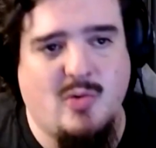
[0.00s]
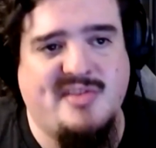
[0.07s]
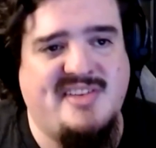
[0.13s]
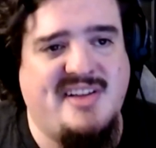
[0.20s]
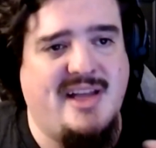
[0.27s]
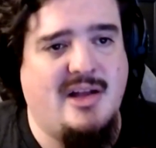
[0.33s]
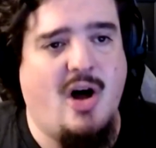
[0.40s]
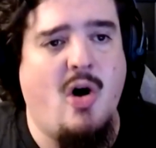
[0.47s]
We're
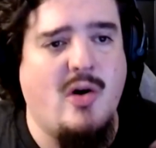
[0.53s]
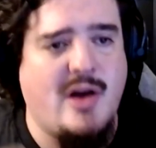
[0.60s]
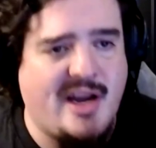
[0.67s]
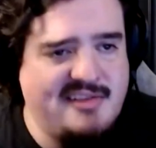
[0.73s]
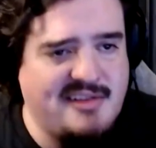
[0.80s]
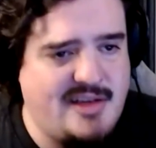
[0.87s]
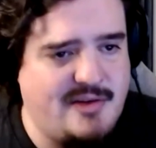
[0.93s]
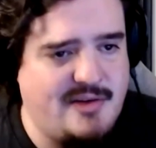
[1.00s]
seeing all
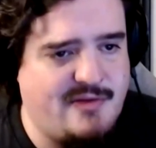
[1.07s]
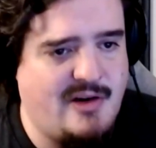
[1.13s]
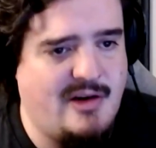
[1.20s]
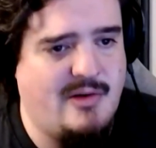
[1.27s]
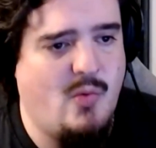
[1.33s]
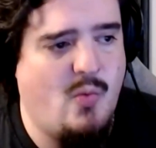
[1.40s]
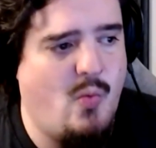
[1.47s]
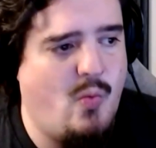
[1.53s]
kinds of
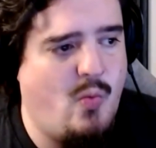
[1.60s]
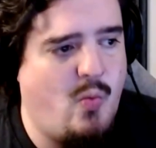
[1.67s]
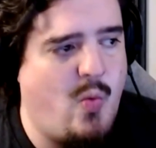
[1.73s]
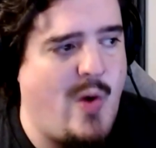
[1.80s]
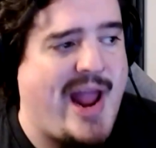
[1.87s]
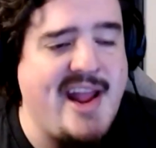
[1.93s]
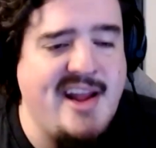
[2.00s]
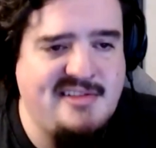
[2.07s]
different
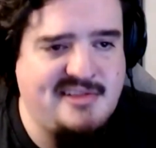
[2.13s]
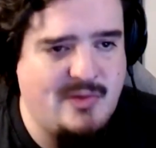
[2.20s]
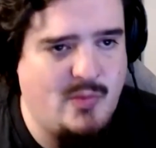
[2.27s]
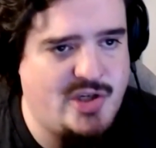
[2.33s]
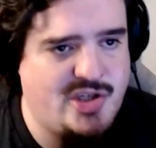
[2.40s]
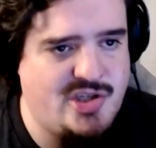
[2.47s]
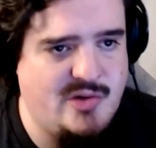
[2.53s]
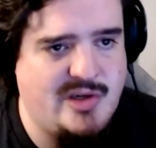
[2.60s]
ways in
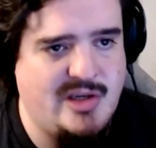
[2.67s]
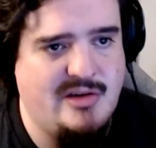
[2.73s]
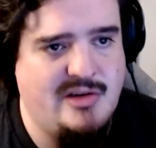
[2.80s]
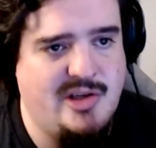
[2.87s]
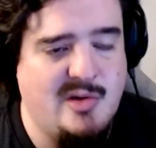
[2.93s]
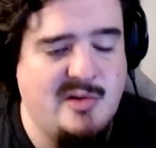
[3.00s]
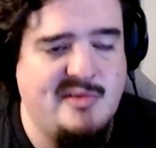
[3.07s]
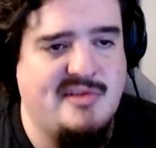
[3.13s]
which you can
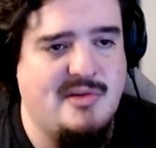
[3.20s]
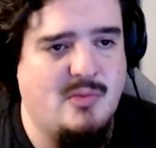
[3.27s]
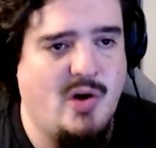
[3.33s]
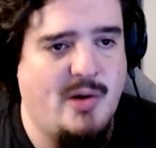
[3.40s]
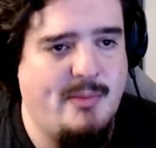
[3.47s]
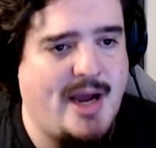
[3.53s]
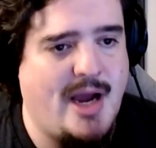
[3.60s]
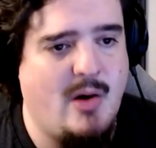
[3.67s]
use the
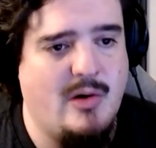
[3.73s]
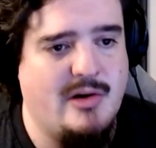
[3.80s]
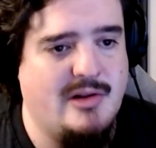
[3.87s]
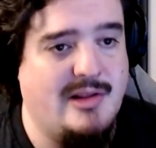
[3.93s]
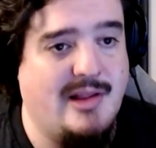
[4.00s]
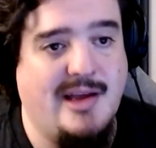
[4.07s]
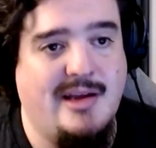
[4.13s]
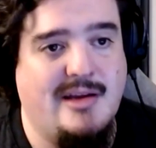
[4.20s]
one power
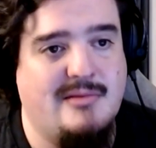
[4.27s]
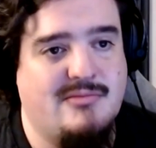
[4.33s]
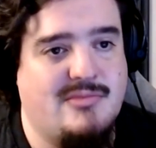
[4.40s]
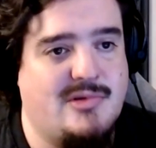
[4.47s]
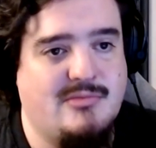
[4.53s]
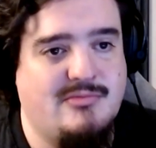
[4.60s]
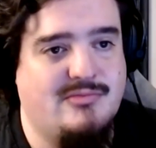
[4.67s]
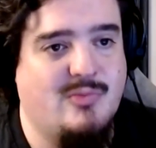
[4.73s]
to like
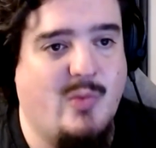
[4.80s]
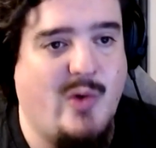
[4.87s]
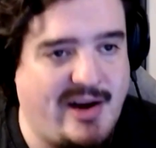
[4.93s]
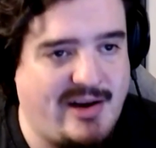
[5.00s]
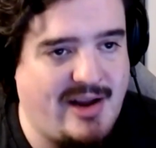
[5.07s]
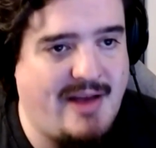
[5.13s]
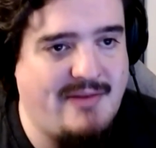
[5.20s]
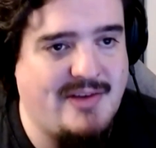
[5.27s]

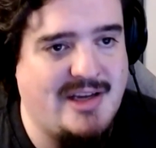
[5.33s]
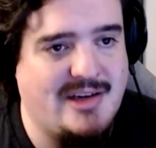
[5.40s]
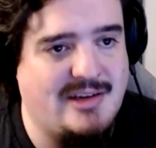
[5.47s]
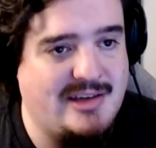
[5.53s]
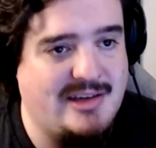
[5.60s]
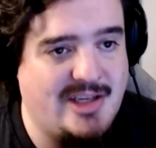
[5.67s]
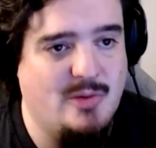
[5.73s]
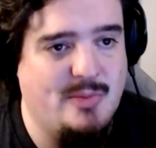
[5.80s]
wreak havoc
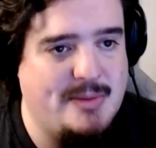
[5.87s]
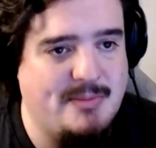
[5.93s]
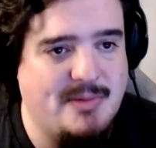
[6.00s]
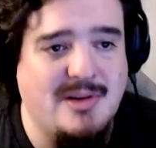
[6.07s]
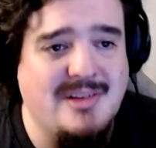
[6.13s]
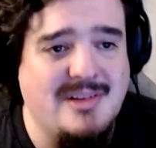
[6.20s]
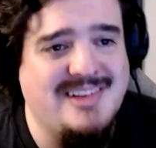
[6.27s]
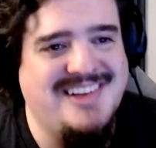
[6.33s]
and kill
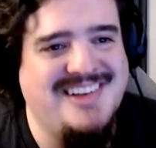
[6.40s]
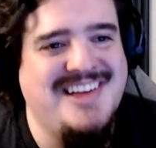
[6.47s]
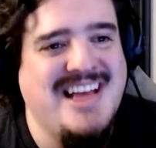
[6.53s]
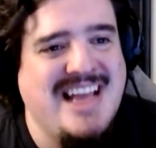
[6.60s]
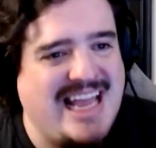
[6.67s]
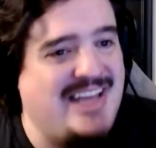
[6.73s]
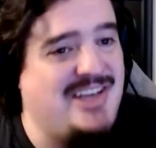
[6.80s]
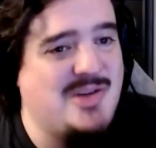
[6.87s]
people.
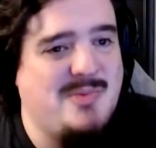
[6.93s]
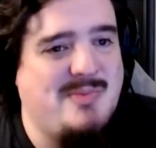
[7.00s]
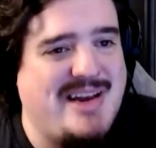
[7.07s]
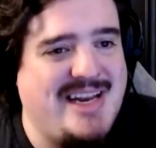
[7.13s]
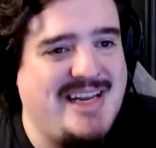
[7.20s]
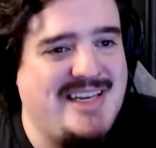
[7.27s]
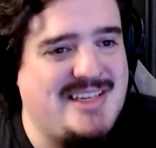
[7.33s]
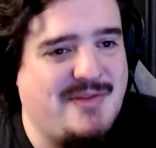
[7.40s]
and do
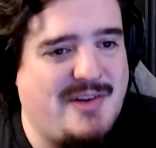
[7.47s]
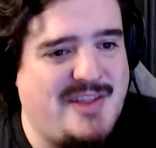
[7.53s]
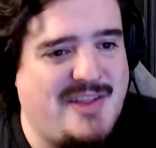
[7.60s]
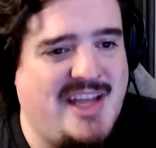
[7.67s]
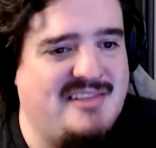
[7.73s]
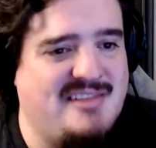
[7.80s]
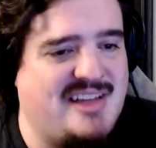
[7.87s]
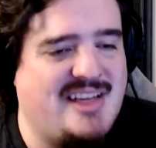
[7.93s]
many different
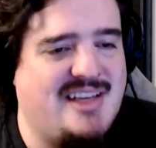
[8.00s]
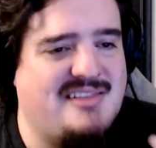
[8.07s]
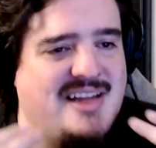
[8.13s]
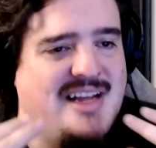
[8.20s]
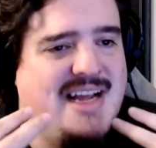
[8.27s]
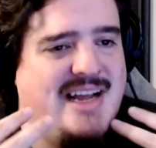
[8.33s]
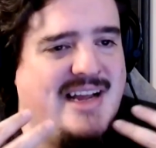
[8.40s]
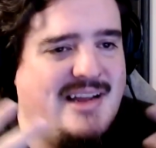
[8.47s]
things. Like
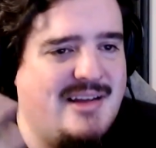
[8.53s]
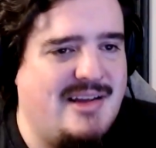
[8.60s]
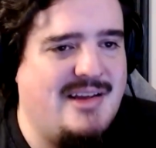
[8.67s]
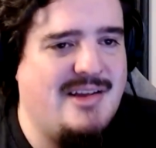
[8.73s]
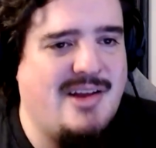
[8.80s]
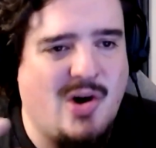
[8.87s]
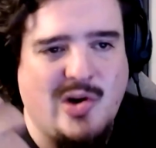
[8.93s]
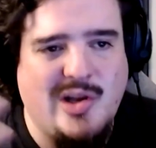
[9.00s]

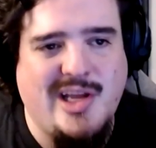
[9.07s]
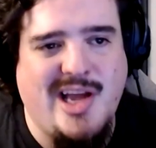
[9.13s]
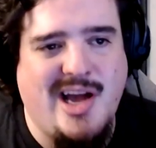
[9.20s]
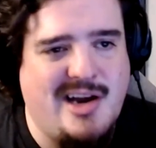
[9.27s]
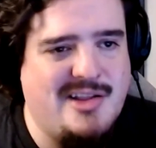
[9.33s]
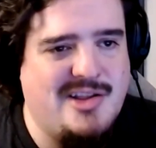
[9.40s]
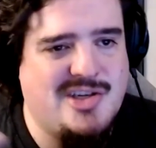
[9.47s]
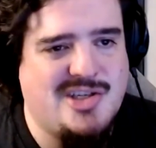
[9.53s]
early
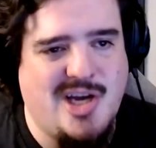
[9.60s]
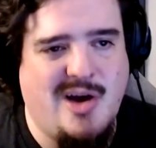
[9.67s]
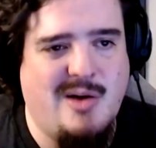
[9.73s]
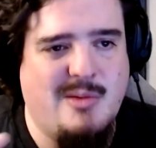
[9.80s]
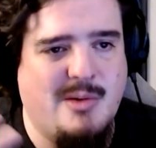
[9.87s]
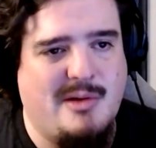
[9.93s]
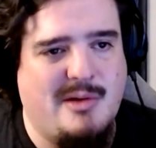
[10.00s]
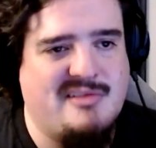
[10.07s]
on in the show, I
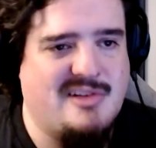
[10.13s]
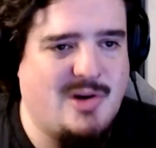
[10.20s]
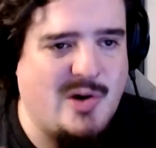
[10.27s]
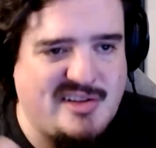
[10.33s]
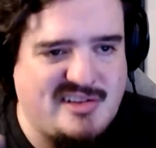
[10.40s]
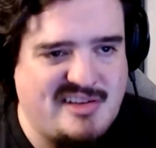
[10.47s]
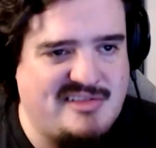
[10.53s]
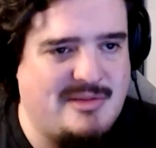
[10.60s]
remember that was a
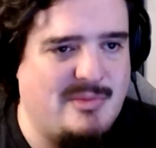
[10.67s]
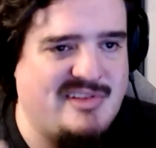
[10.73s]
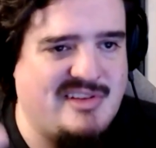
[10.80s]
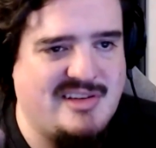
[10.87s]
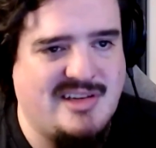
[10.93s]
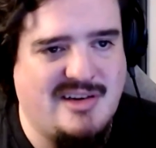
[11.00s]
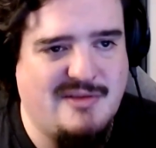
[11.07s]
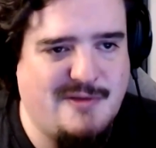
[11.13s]
criticism was
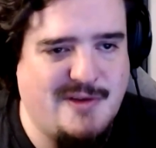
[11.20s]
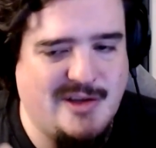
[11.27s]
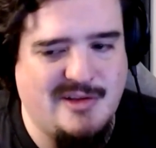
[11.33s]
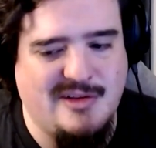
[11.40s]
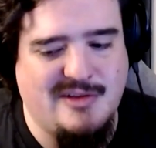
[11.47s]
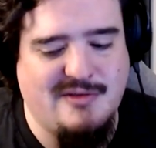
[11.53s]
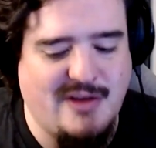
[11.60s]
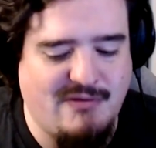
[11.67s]
it didn't feel
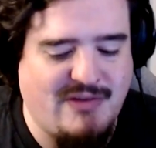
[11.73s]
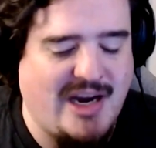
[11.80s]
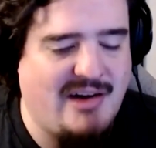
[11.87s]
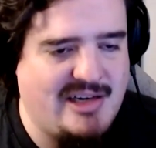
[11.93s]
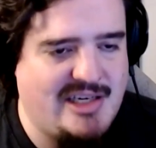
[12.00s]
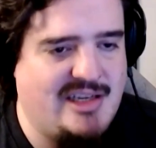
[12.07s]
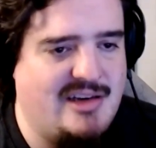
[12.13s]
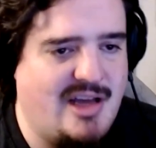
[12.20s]

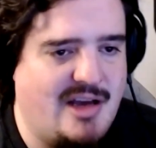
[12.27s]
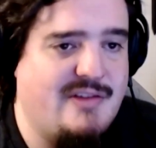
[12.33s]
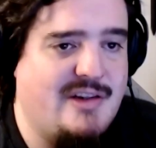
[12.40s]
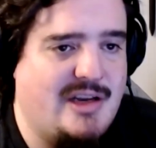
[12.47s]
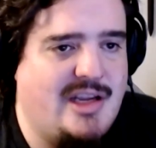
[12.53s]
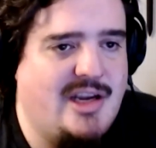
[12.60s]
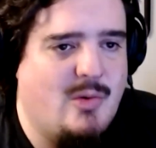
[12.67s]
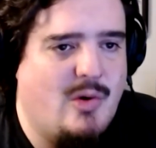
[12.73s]
varied enough,
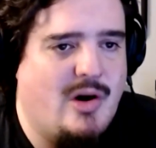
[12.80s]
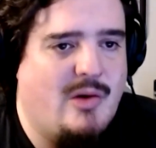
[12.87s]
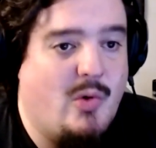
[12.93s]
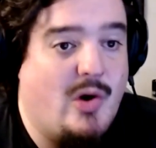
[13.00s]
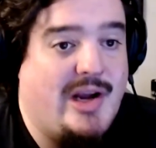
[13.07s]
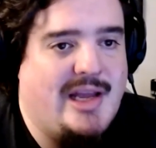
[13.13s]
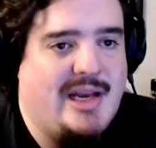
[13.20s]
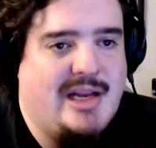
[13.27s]
and here
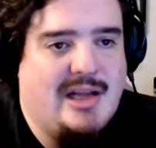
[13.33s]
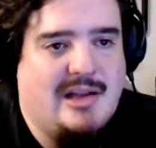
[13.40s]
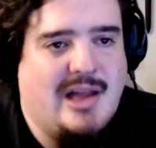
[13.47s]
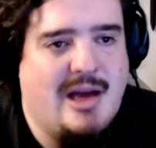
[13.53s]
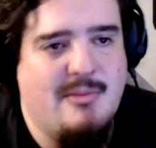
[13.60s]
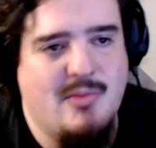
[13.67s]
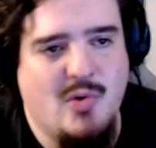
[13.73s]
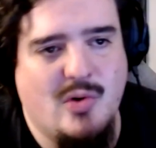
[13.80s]
we're getting a
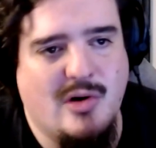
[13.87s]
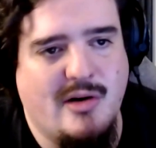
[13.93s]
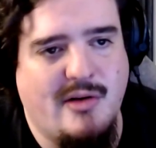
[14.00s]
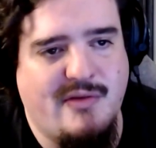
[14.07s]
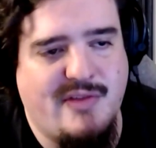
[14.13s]
lot more of